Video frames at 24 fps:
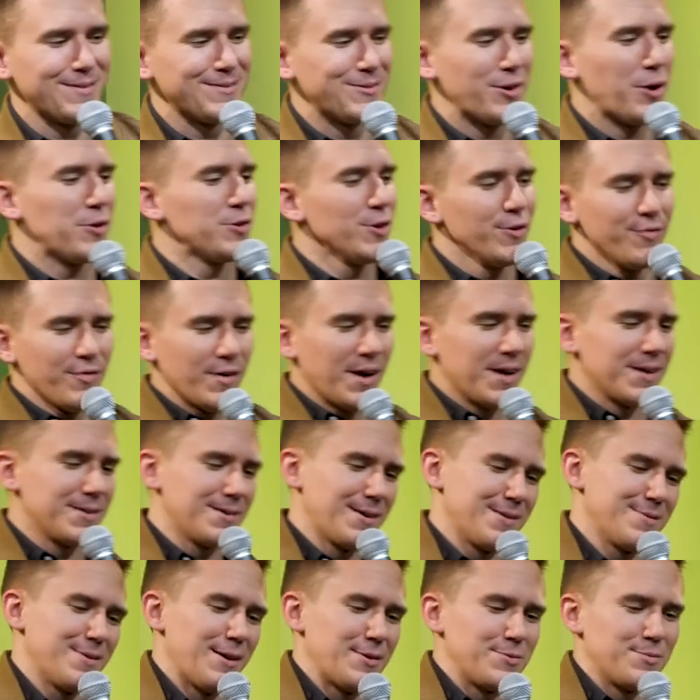No, you're
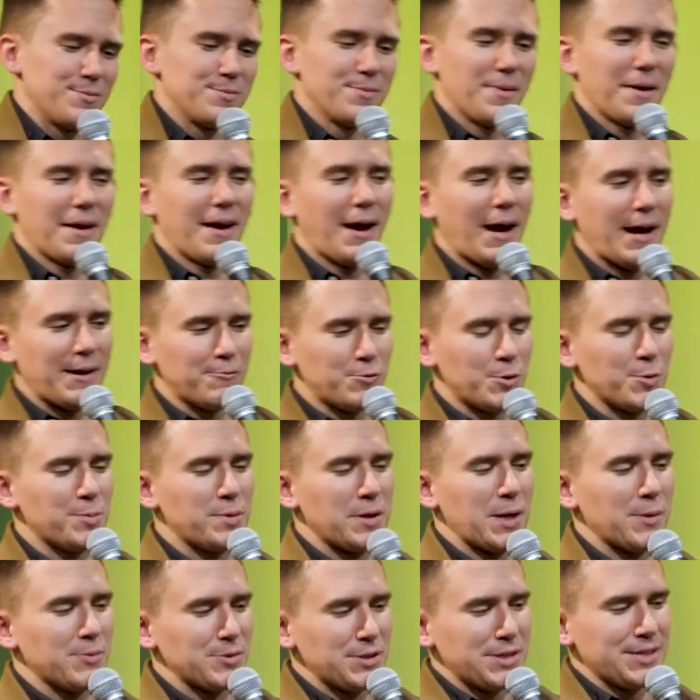fine. I will
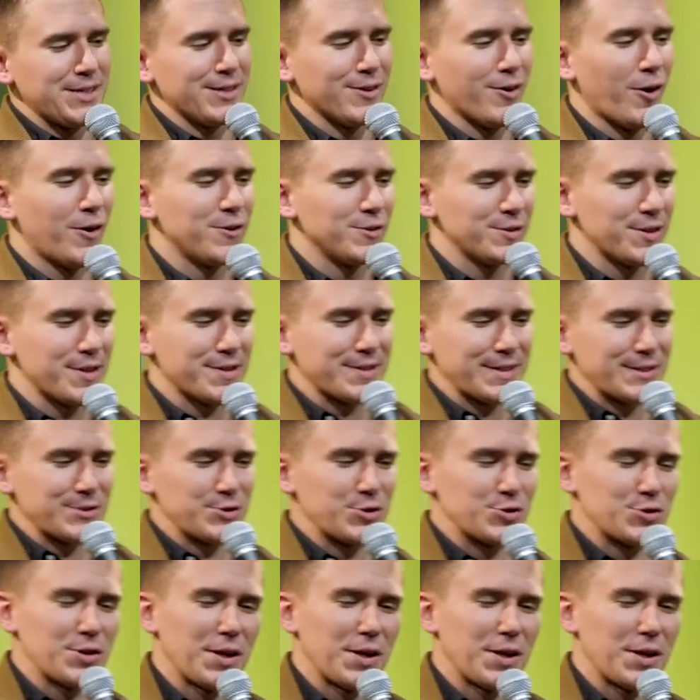be able to hear all of the things you